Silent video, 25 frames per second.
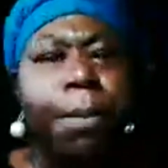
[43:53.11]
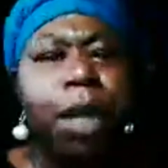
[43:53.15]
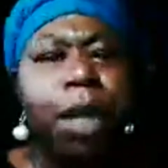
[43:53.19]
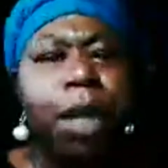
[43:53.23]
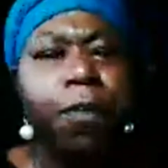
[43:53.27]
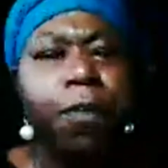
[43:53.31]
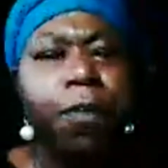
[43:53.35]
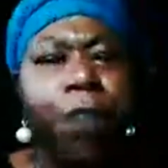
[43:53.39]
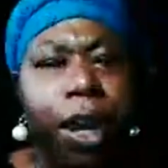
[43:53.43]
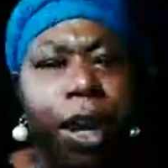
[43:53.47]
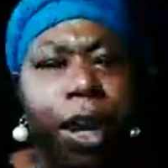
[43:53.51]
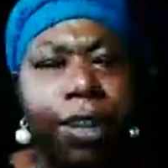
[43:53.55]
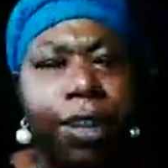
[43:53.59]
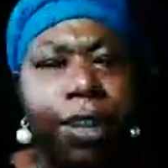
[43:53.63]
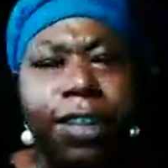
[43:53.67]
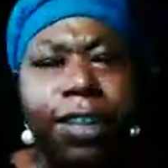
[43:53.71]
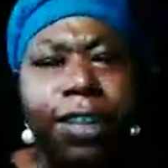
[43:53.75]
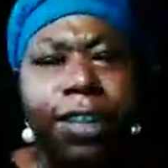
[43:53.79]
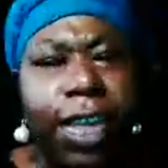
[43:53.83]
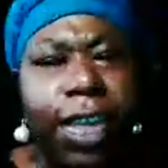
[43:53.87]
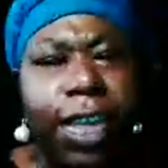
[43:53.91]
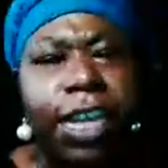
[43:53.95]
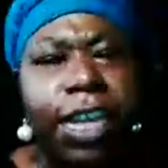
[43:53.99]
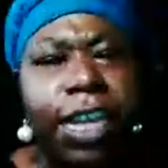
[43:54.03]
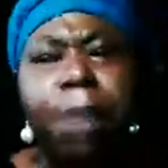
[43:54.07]
motherfuckers
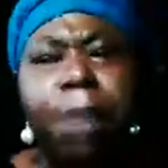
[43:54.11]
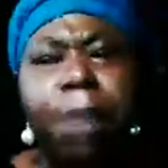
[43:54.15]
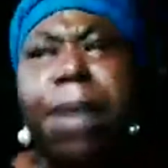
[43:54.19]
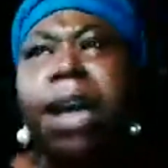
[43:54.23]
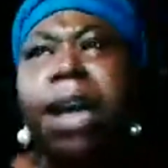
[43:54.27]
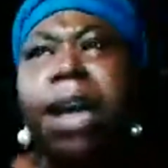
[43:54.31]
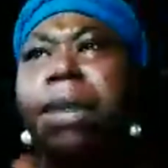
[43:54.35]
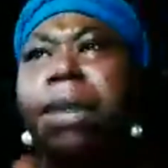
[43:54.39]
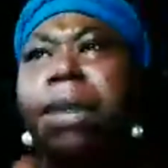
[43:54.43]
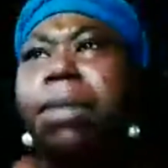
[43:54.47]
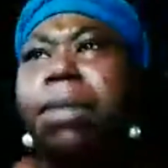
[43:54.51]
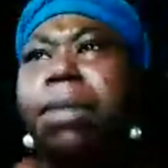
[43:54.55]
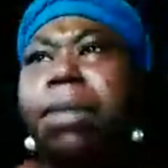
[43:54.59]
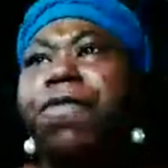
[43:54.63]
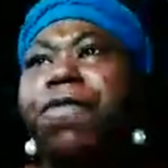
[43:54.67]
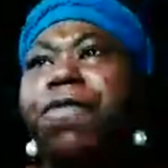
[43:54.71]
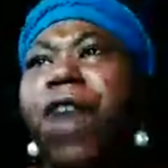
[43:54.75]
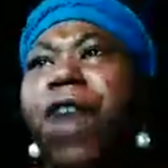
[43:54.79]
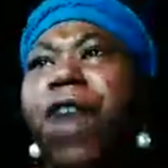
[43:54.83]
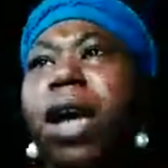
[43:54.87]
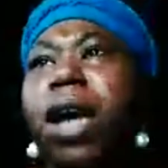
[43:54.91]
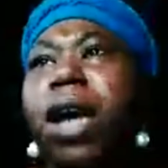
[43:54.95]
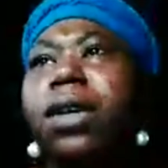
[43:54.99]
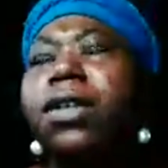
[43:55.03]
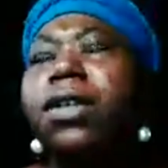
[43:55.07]
and thinking about it
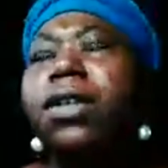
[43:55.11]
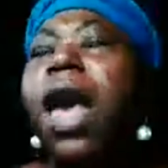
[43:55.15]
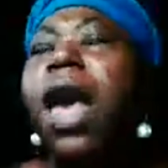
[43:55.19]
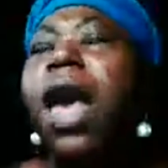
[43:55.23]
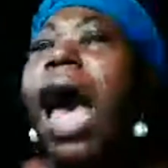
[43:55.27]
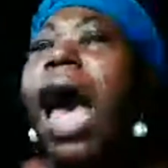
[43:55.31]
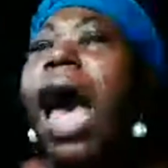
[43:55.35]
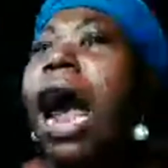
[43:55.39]
motherfuckers.